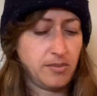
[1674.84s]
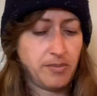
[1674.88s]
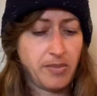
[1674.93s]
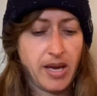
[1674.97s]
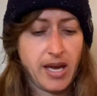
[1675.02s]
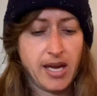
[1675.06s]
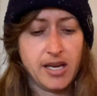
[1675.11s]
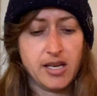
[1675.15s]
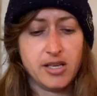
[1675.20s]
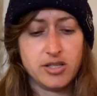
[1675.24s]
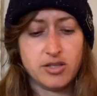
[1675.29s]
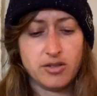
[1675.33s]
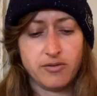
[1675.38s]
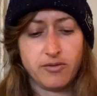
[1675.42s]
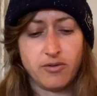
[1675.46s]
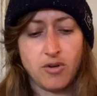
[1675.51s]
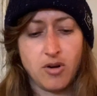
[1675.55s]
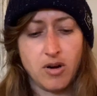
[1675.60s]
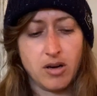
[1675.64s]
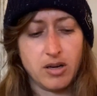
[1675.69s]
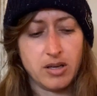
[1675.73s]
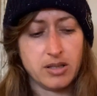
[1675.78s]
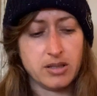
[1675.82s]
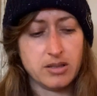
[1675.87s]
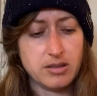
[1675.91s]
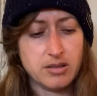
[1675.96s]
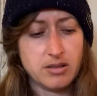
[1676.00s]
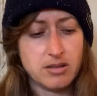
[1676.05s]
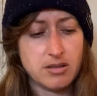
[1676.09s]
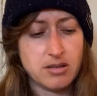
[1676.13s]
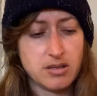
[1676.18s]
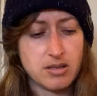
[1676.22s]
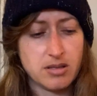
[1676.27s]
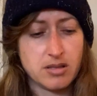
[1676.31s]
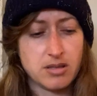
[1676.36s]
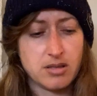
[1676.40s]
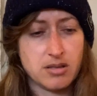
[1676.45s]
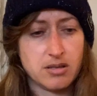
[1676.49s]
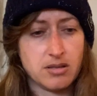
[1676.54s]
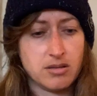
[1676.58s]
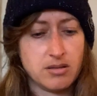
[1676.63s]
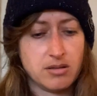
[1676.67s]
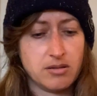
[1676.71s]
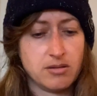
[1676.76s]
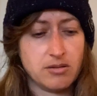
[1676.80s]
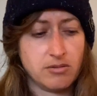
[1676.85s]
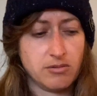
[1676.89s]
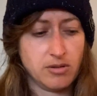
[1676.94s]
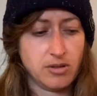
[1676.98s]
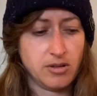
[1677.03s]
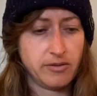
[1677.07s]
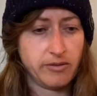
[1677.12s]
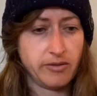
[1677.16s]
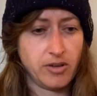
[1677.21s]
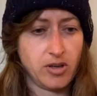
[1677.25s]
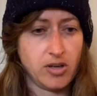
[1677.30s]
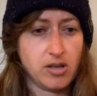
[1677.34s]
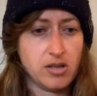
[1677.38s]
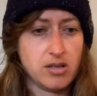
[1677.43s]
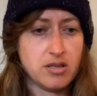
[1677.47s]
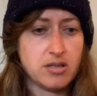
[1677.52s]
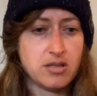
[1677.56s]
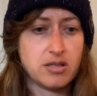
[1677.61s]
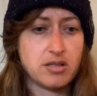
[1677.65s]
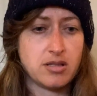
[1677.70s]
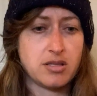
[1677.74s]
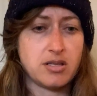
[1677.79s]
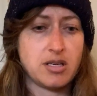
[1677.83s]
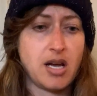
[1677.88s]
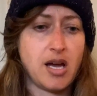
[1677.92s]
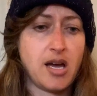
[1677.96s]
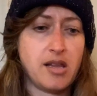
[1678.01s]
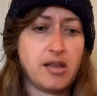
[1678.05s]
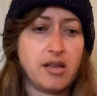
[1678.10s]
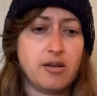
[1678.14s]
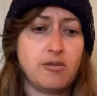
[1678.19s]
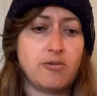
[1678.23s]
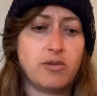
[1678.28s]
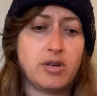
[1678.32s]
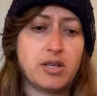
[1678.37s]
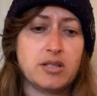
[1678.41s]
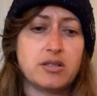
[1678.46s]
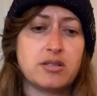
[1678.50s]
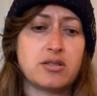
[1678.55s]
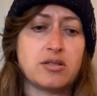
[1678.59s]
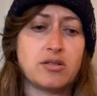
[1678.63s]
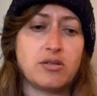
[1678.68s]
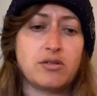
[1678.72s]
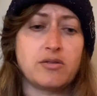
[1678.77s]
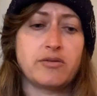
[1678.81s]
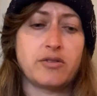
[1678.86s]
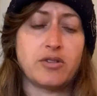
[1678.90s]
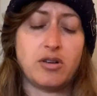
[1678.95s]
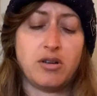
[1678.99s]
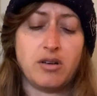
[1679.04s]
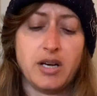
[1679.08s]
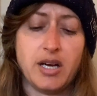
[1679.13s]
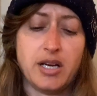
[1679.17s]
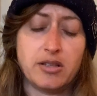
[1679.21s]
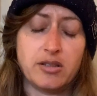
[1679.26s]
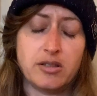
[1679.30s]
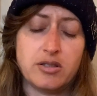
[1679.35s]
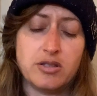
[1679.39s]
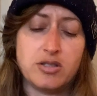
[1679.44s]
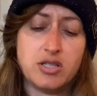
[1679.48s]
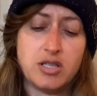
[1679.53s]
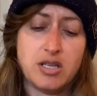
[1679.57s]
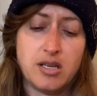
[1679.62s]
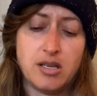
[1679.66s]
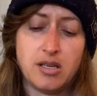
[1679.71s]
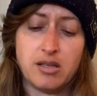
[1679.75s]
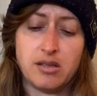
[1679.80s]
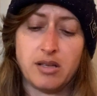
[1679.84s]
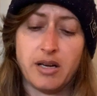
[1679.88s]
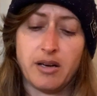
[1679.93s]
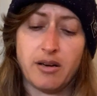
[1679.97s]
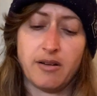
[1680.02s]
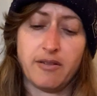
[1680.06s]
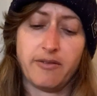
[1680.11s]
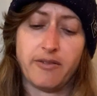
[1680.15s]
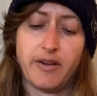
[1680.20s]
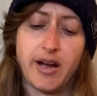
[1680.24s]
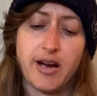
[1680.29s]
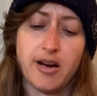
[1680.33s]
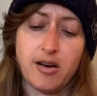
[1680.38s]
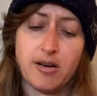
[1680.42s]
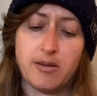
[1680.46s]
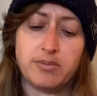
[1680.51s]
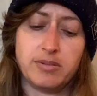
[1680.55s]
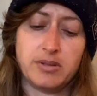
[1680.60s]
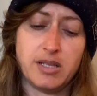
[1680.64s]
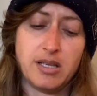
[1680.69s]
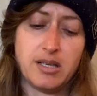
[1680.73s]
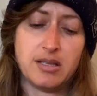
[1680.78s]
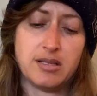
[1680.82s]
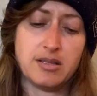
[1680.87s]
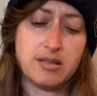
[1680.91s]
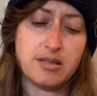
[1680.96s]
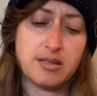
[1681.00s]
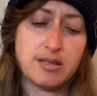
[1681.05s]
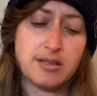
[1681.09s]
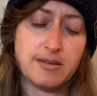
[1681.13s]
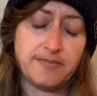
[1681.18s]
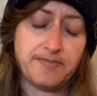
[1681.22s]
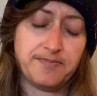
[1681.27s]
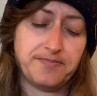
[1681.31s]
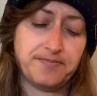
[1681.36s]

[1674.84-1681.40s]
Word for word: Page of Wands reversed. And then what is the overall energy clarifier, please?